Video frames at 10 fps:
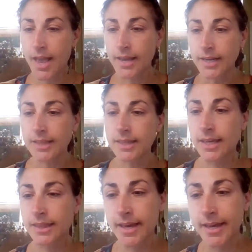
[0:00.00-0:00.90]
I
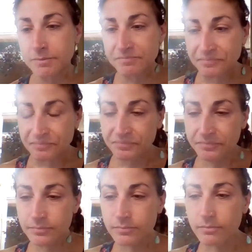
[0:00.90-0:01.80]
think that
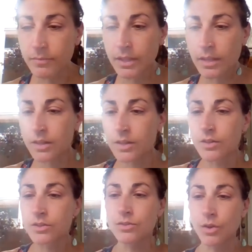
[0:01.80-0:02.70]

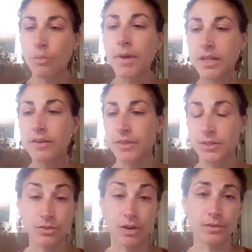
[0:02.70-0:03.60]
so many of the
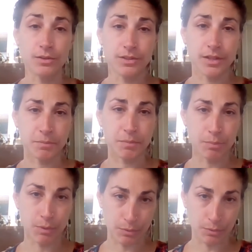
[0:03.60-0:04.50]
struggles that
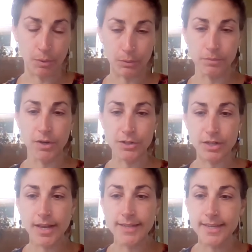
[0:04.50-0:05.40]
people who hold
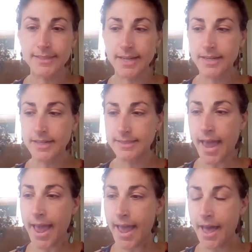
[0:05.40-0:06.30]
marginalized identities
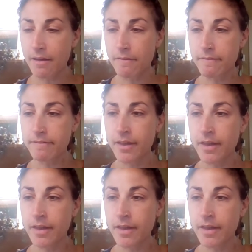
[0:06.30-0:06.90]
have